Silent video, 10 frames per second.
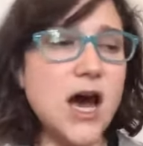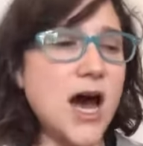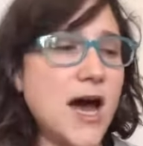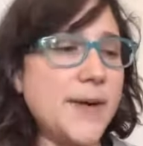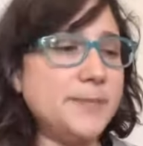
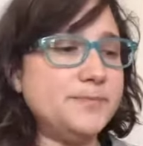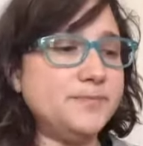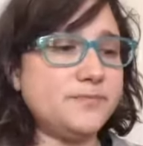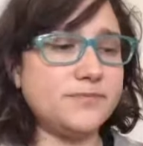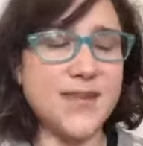
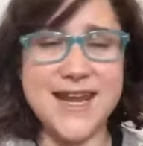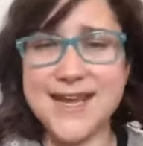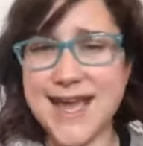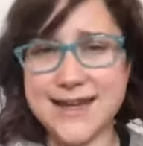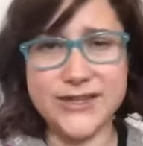
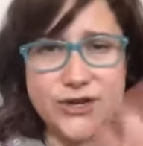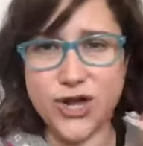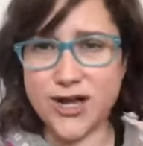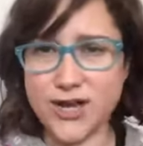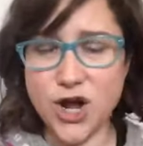And again, they're
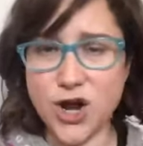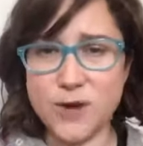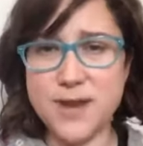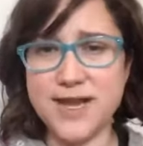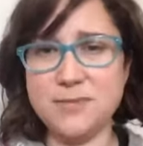not going to
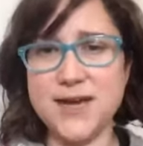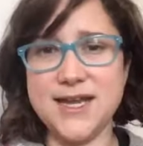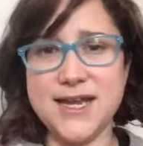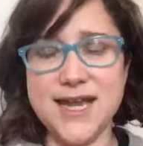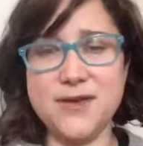harm
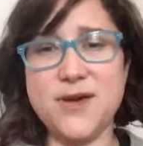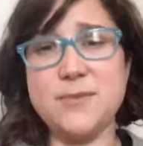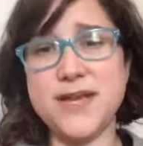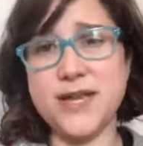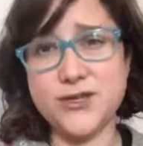anybody in any
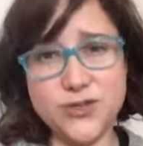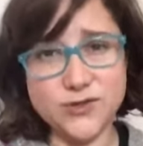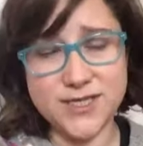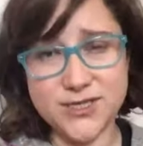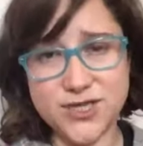way, but I
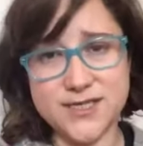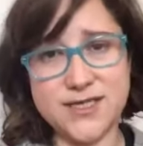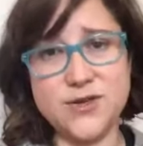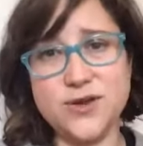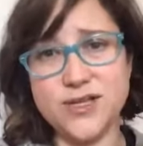do
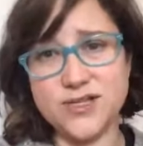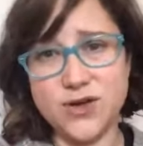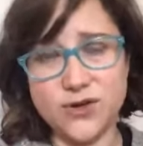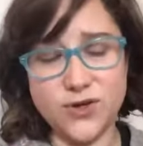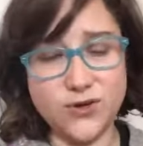suggest that you
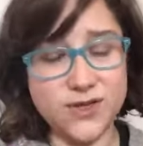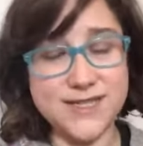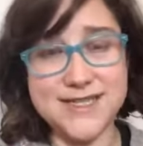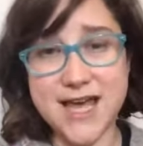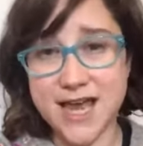consult
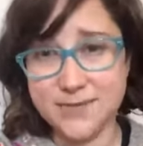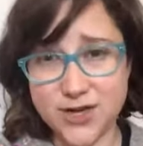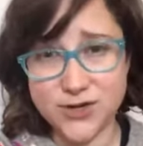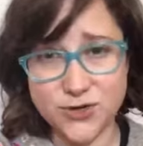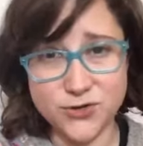since I am
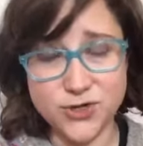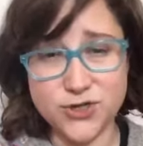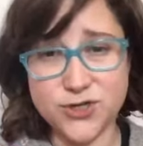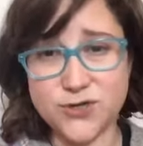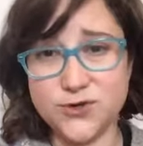not a
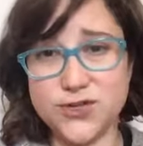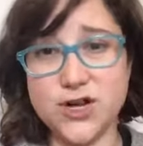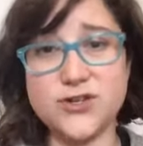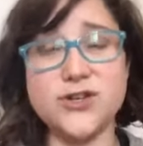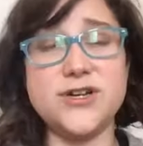nutritionist or a
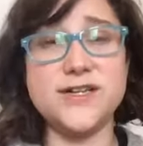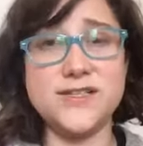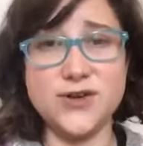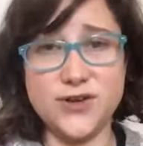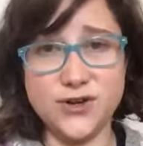doctor,
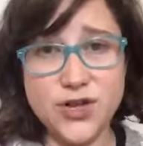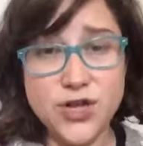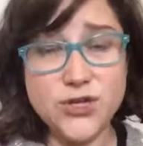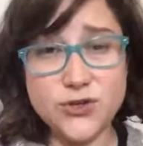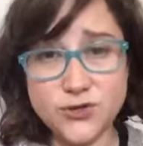consult your
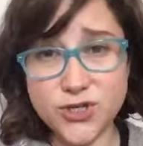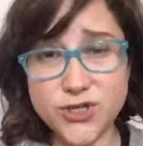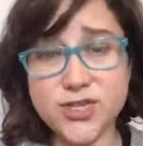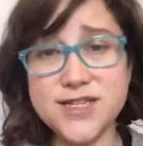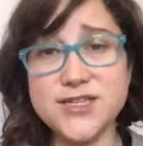
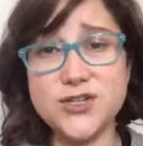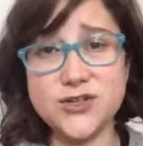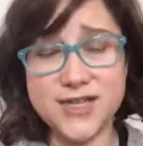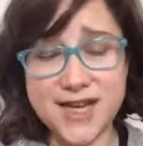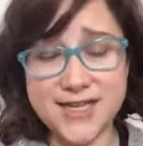nutritionist,
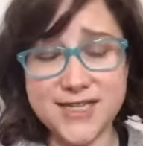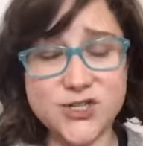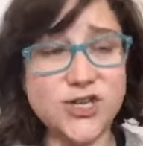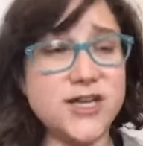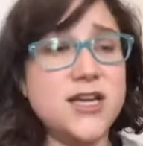your
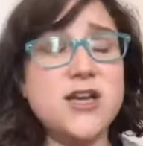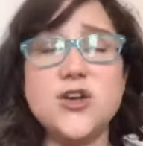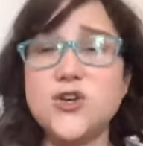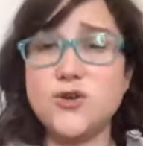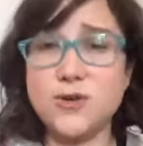dietitian,
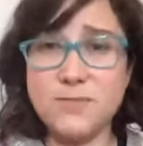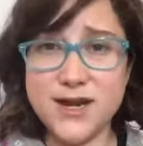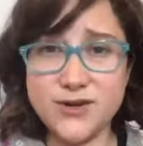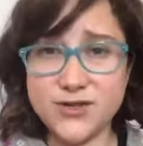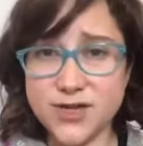your
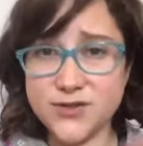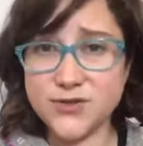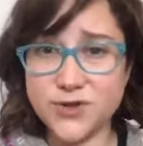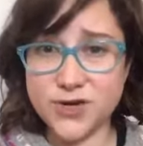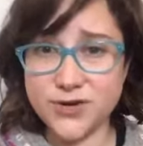medical
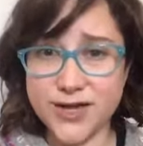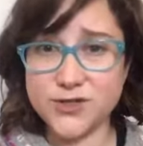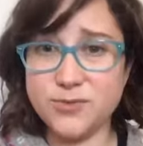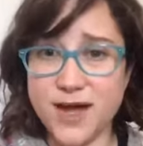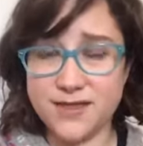doctor, or your
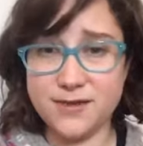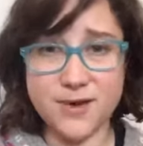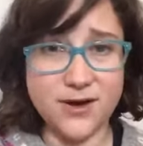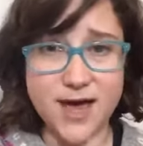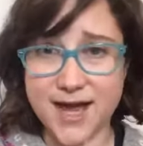naturopath
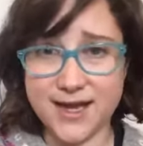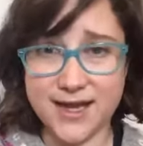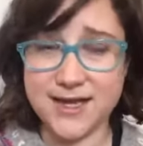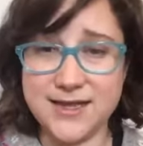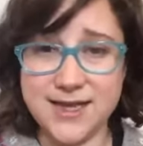about
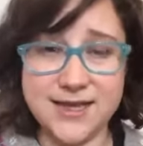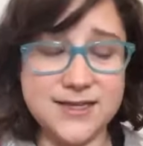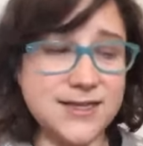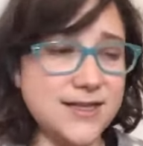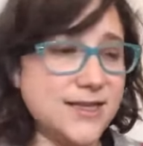adding anything
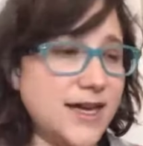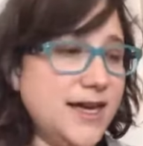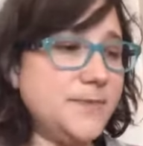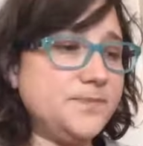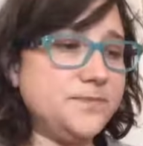to the
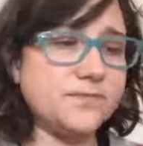diet.